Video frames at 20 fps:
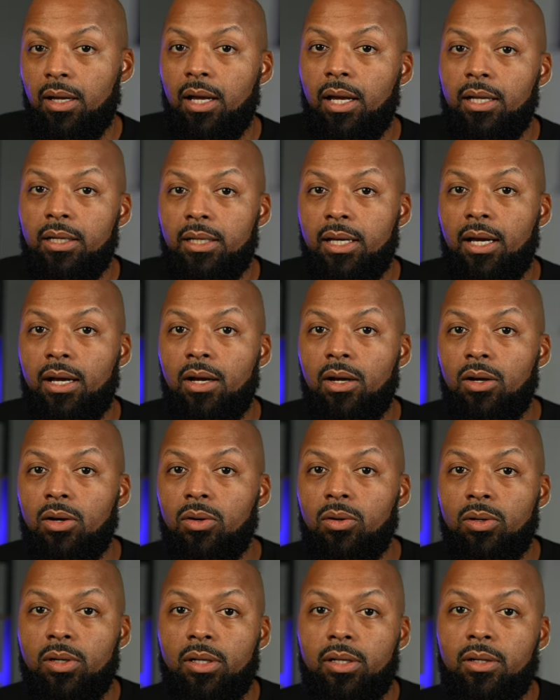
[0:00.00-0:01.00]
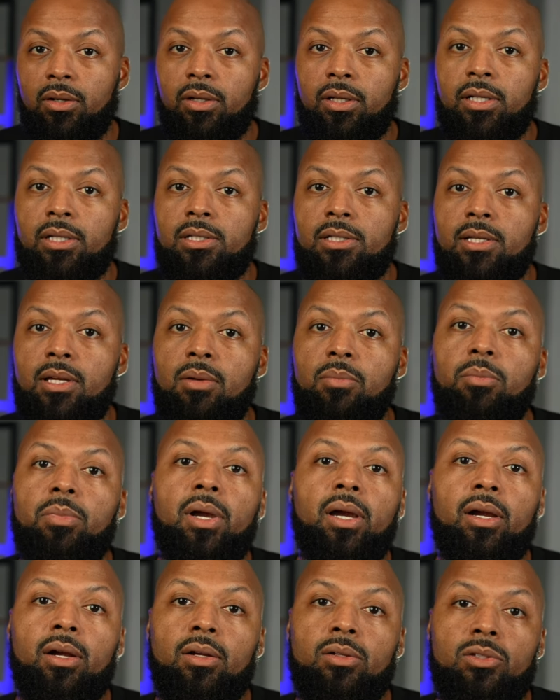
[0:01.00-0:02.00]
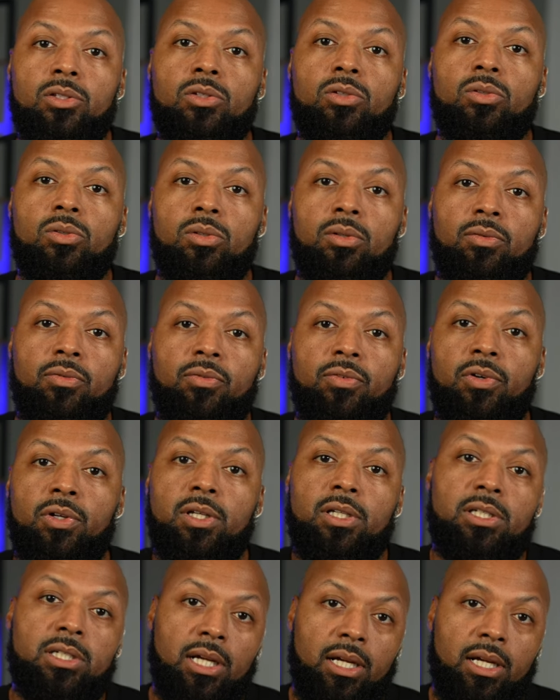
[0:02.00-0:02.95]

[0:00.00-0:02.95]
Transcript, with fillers: And now here it is compared to the footage